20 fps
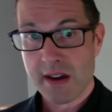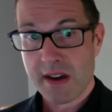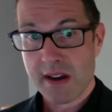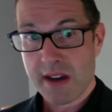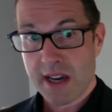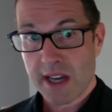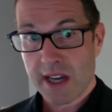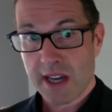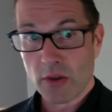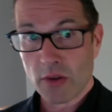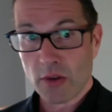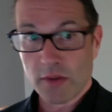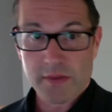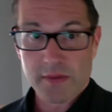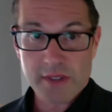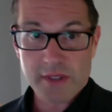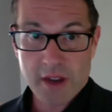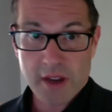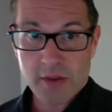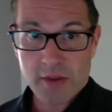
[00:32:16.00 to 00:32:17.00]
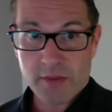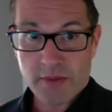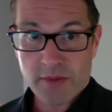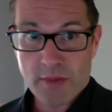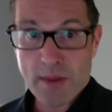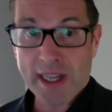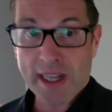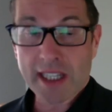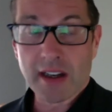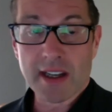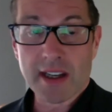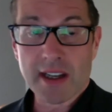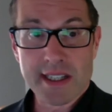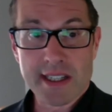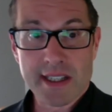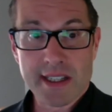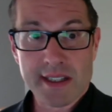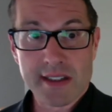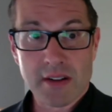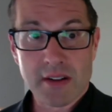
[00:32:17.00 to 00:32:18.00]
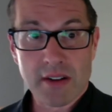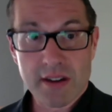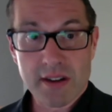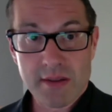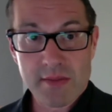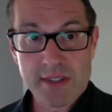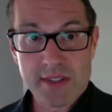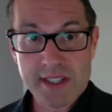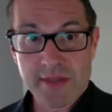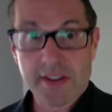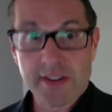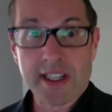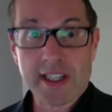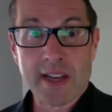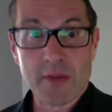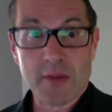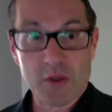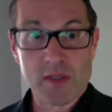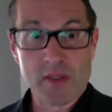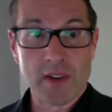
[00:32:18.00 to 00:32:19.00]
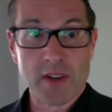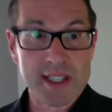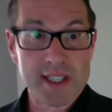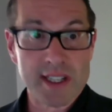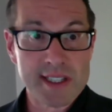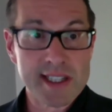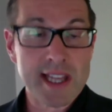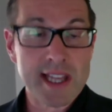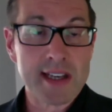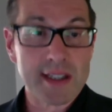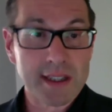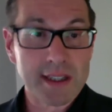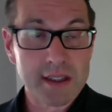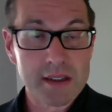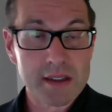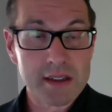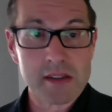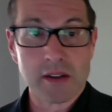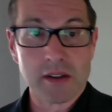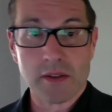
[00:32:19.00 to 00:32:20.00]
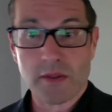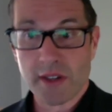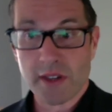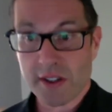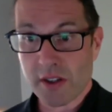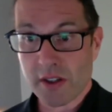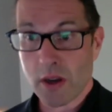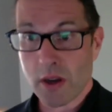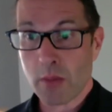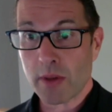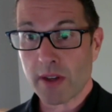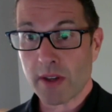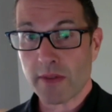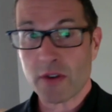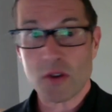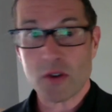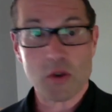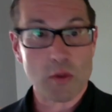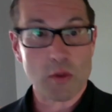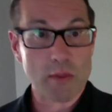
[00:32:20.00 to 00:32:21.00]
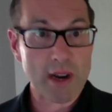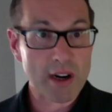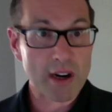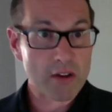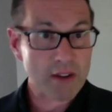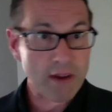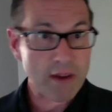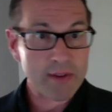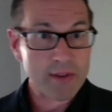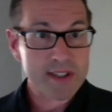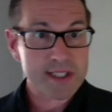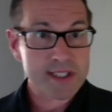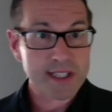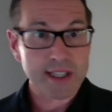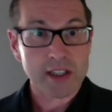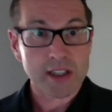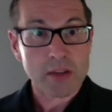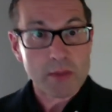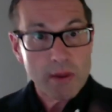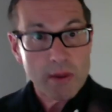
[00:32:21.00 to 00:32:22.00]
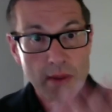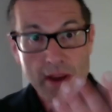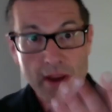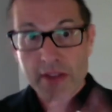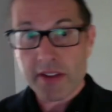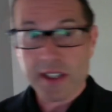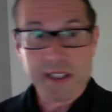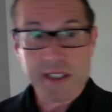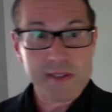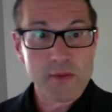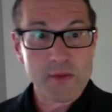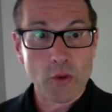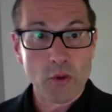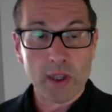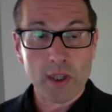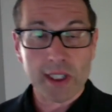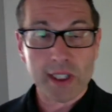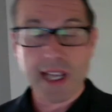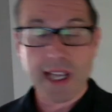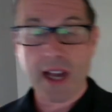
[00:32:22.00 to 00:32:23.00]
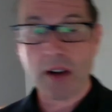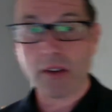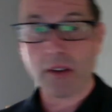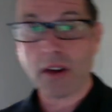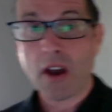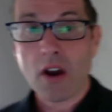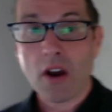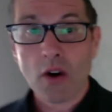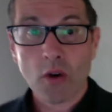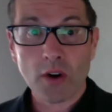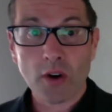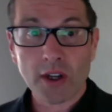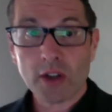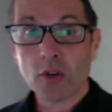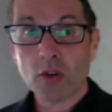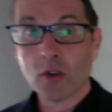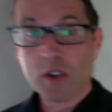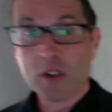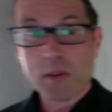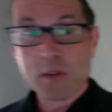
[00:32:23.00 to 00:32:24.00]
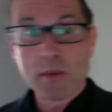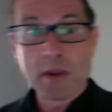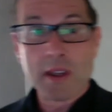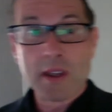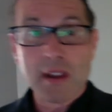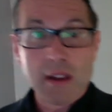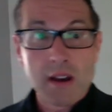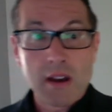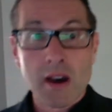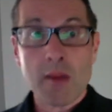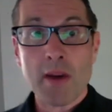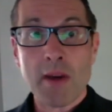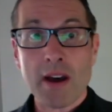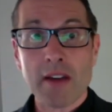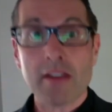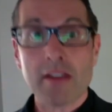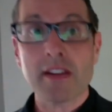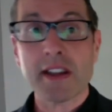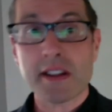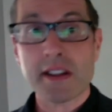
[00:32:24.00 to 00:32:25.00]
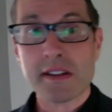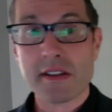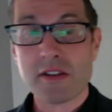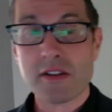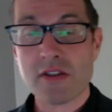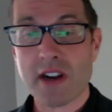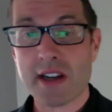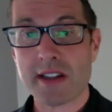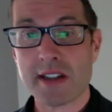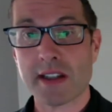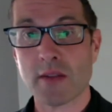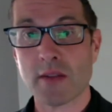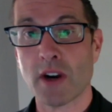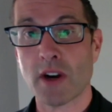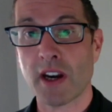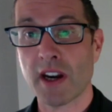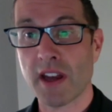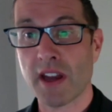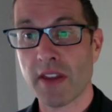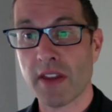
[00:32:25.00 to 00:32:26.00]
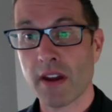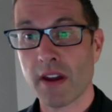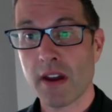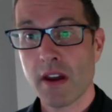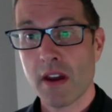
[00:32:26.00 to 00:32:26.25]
And also, you know, for many ideas, there are different levels of understanding. So, for example, if you're talking about gravity, it could be about things falling down, or it could also be about things attracting one another.